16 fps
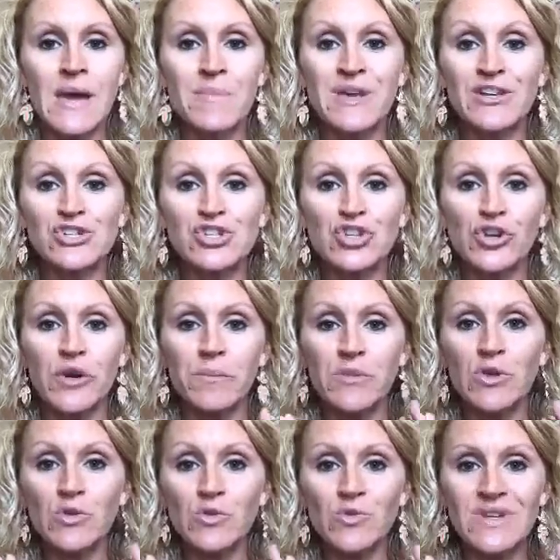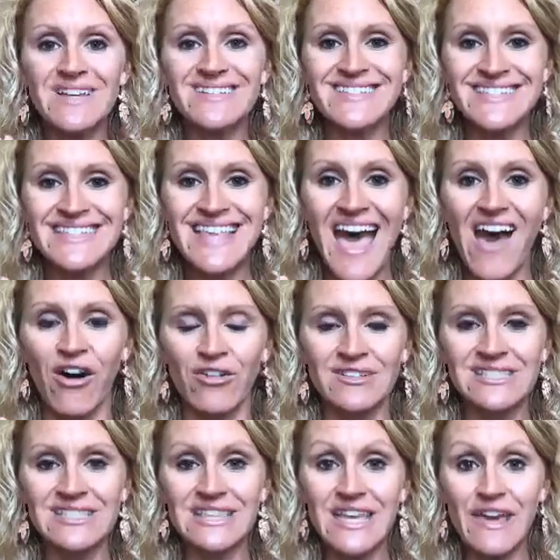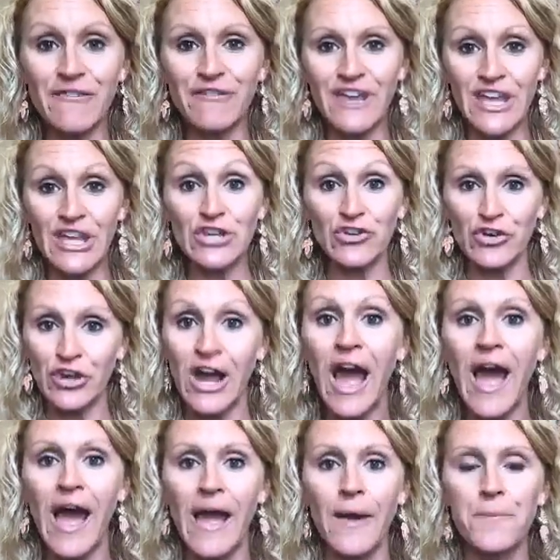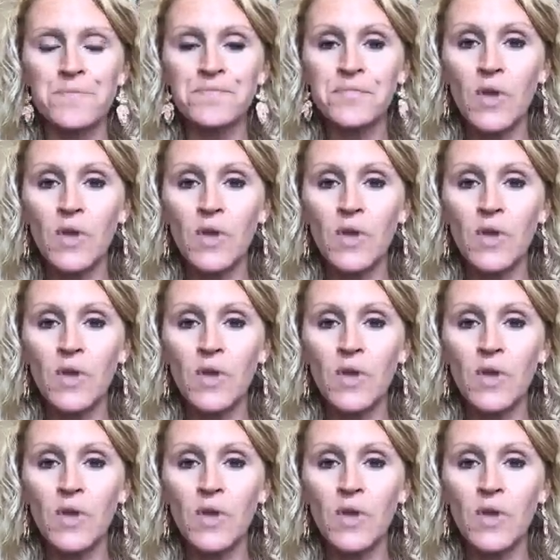because your immune cells live in your gut.